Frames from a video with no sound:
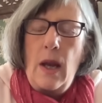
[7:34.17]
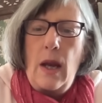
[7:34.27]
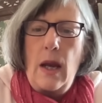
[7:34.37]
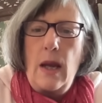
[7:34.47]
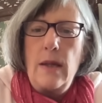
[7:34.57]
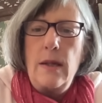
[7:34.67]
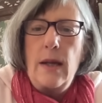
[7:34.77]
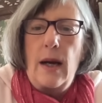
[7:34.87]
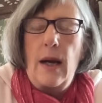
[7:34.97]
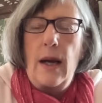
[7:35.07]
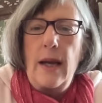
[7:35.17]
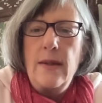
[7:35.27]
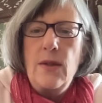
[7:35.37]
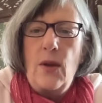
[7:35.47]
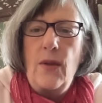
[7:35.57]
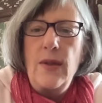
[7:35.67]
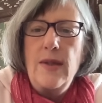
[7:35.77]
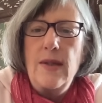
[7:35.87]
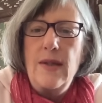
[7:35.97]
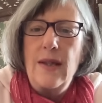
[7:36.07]
And uh, and so
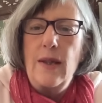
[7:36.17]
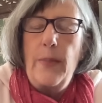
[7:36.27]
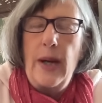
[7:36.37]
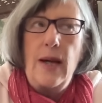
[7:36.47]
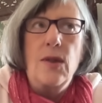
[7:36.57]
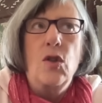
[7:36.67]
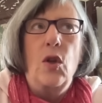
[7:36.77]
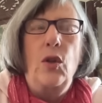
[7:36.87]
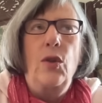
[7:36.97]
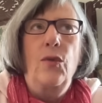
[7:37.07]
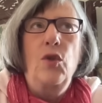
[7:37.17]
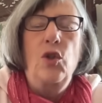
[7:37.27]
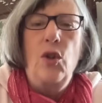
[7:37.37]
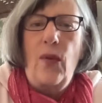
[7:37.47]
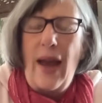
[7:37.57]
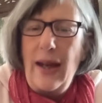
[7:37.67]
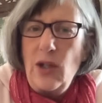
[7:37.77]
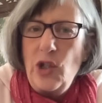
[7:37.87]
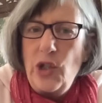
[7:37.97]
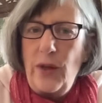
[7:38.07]
this is in the past. So you've you've had a
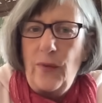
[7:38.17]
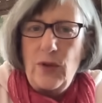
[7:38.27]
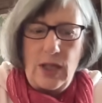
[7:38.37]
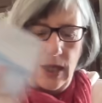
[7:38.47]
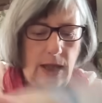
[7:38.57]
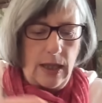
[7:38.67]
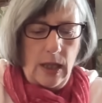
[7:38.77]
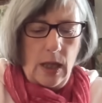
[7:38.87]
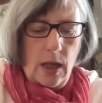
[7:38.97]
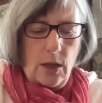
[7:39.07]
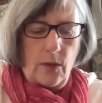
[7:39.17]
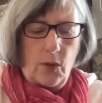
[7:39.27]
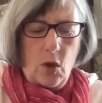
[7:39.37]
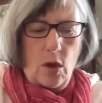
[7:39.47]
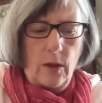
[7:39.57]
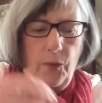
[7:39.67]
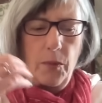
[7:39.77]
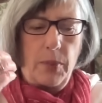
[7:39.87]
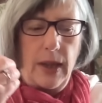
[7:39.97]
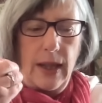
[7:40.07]
shift here. You've gone
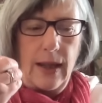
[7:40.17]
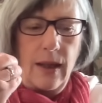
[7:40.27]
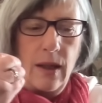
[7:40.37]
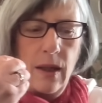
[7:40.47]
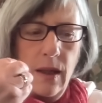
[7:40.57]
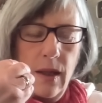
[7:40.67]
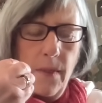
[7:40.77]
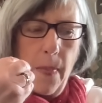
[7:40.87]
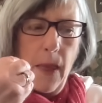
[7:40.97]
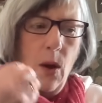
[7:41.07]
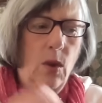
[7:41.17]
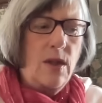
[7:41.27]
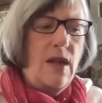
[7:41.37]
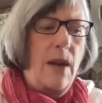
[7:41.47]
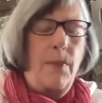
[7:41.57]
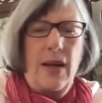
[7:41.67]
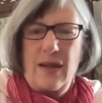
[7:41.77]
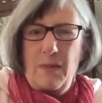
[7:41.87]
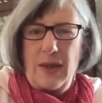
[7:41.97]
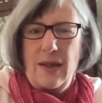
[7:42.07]
from being I wouldn't say
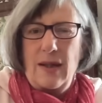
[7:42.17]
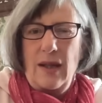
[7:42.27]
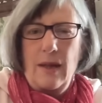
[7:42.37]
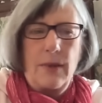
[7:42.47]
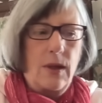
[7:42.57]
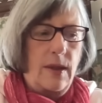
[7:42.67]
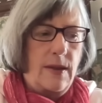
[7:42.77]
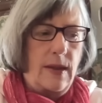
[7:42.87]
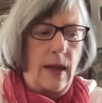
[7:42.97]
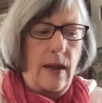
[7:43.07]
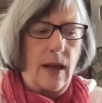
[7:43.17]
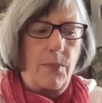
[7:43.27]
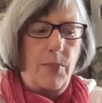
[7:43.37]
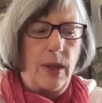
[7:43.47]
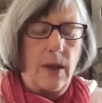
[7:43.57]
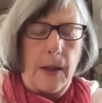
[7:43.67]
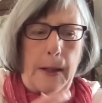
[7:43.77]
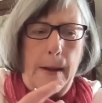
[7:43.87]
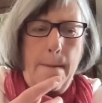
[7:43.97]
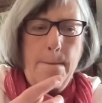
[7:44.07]
pessimistic, I'm not going to say that, but
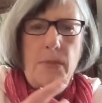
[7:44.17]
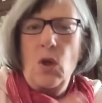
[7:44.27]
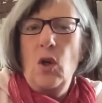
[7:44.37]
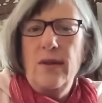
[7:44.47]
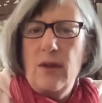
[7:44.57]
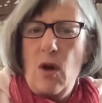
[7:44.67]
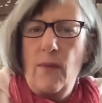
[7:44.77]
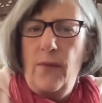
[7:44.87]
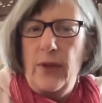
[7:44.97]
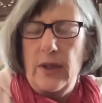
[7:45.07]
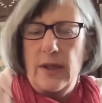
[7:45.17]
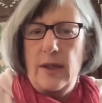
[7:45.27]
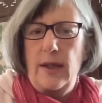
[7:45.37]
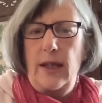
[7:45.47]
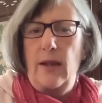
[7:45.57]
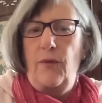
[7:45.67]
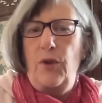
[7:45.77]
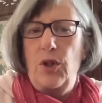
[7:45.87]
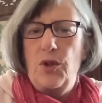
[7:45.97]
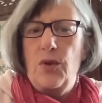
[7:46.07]
not as confident in the
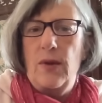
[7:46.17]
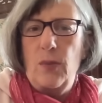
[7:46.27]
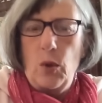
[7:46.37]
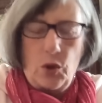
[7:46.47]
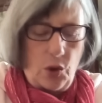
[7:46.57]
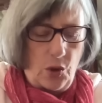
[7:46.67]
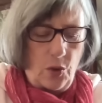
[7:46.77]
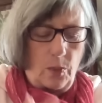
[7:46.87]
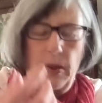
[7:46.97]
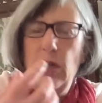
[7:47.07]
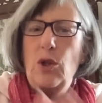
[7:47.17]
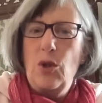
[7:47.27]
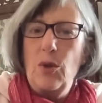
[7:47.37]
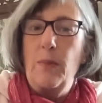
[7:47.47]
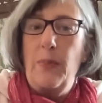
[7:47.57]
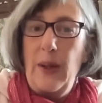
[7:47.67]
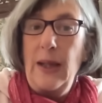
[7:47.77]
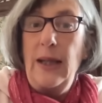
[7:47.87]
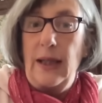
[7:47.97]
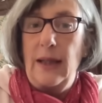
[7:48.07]
future as what you should be to
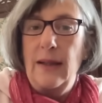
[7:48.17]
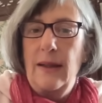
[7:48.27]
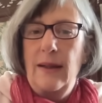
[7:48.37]
being